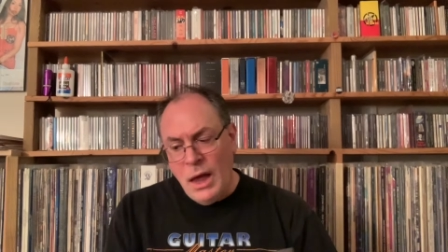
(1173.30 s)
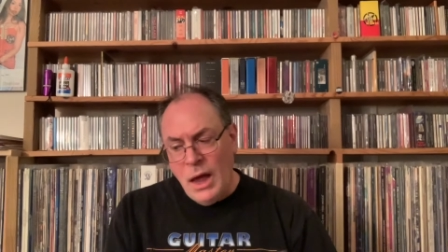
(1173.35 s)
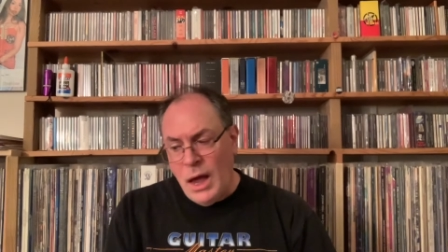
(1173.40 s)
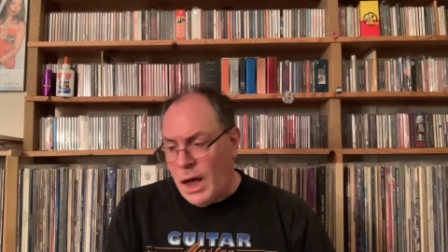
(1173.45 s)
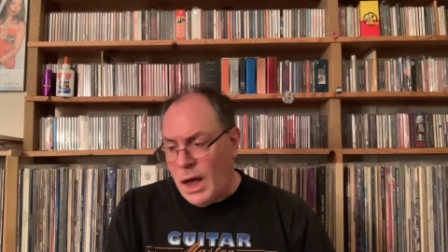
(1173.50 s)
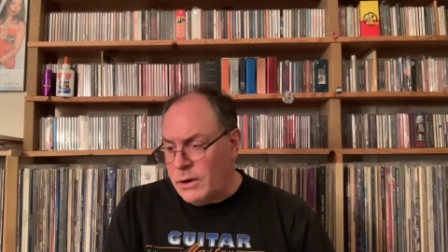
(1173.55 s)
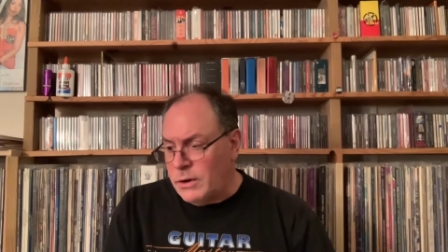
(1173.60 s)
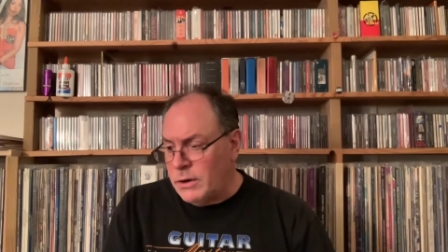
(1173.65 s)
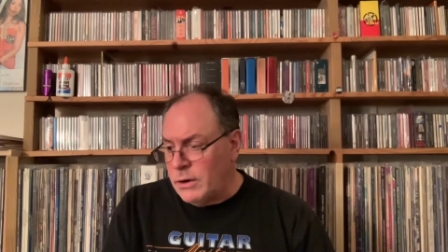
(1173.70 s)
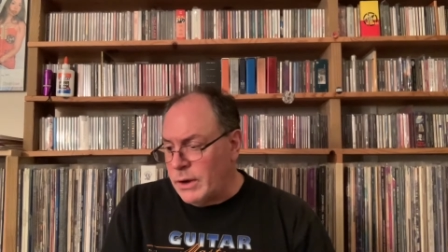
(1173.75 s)
I
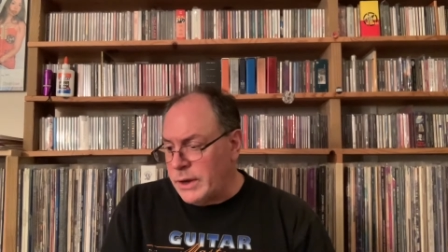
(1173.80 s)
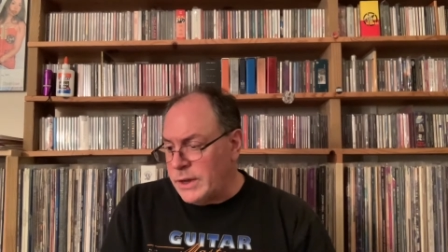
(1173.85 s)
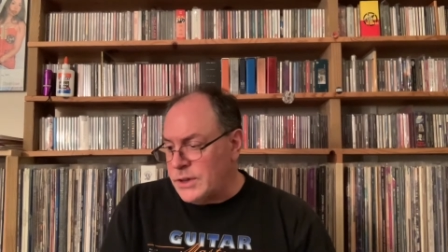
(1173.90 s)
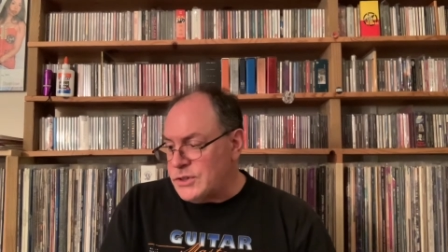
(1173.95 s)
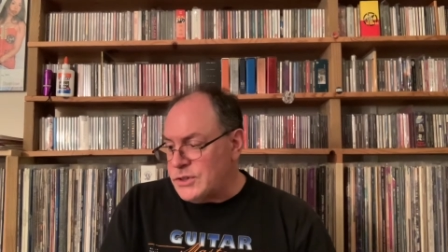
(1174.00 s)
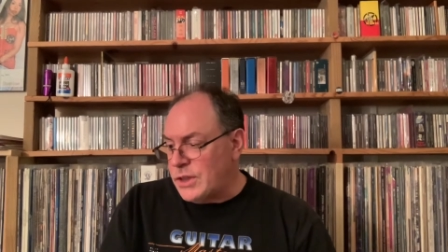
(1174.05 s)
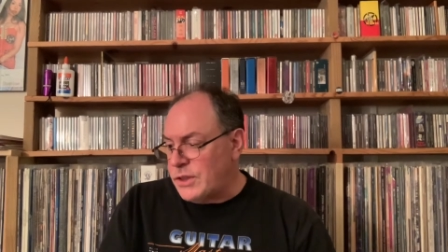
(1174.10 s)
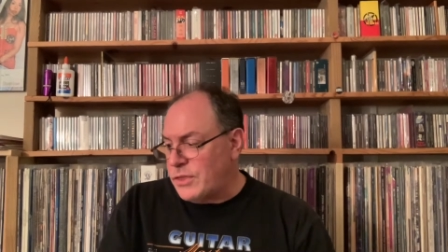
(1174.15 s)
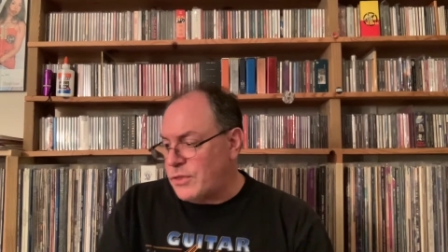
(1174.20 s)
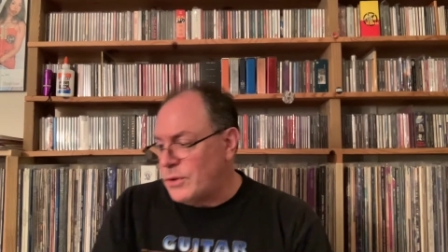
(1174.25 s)
don't know, I guess
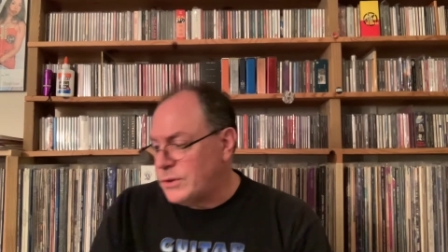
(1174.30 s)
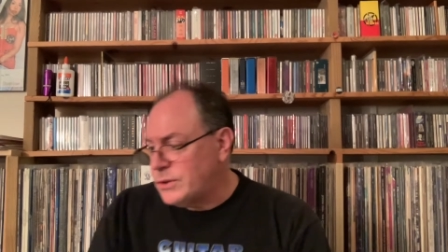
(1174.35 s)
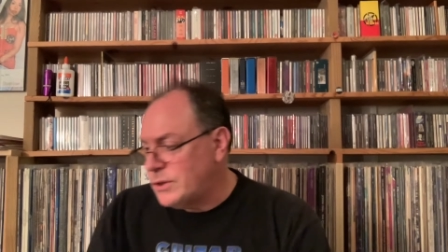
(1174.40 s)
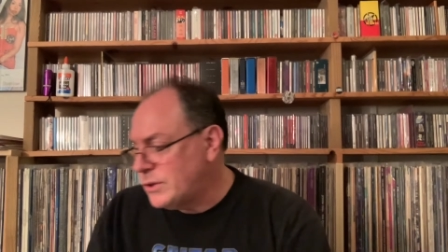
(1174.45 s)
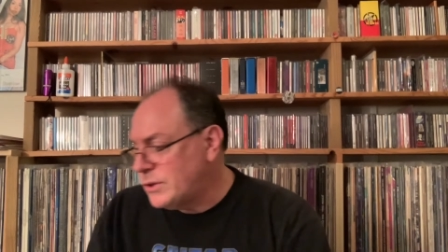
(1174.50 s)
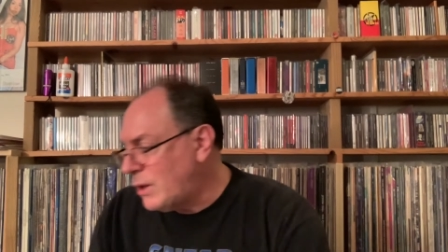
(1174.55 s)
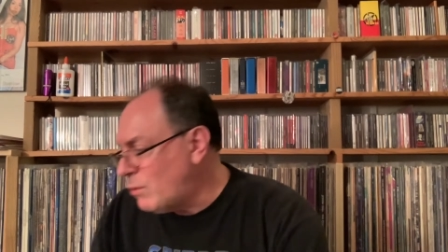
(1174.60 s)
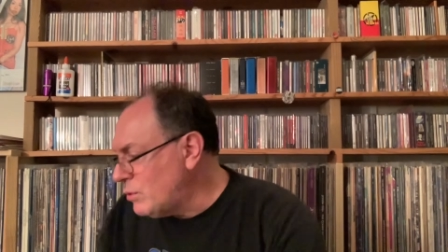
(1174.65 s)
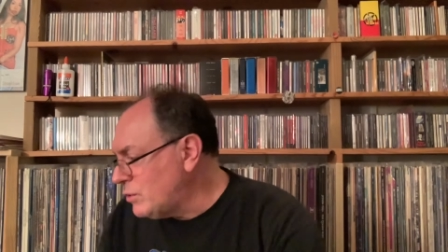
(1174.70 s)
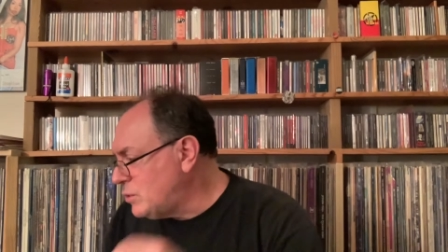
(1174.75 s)
they thought that
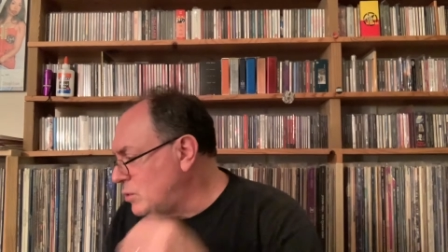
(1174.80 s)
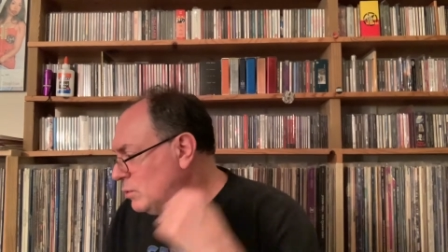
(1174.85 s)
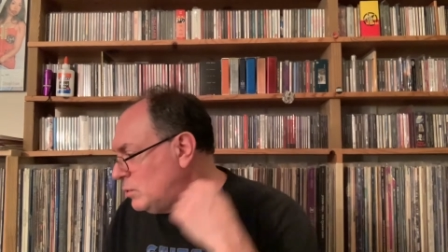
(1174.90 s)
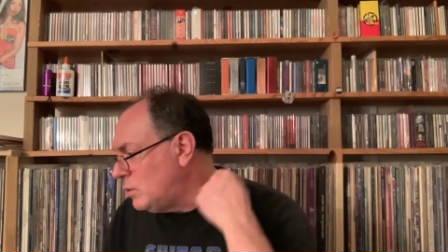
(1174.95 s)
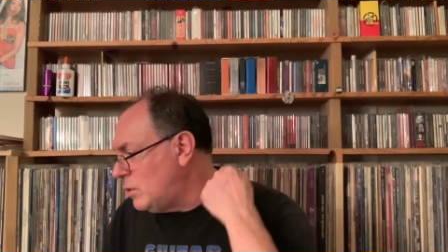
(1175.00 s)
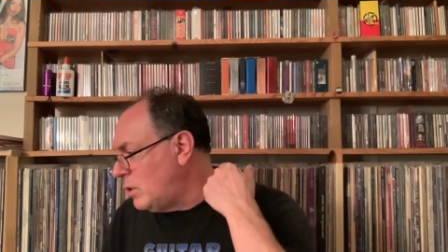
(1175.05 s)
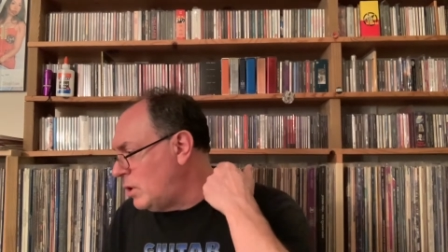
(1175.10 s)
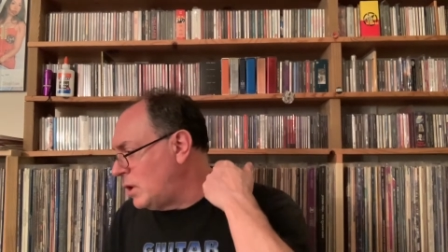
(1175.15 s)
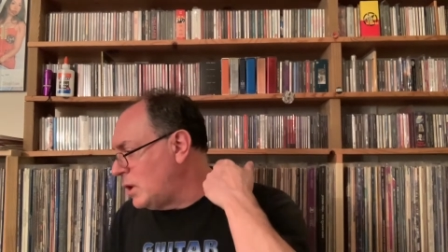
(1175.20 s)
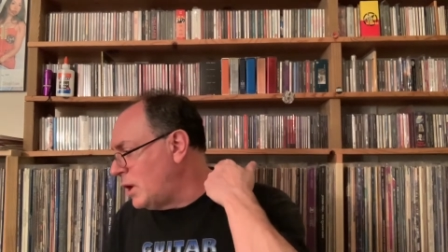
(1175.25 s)
they were too
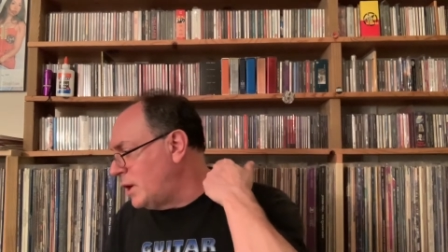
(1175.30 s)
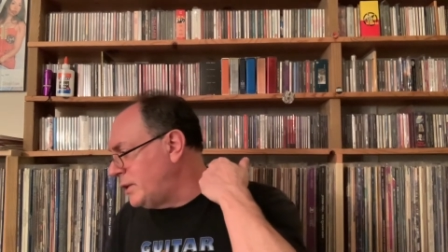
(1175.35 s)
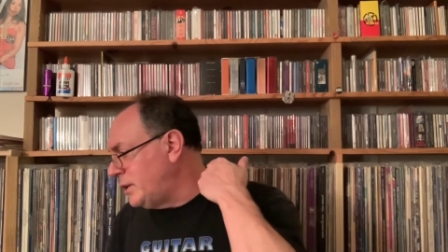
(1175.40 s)
long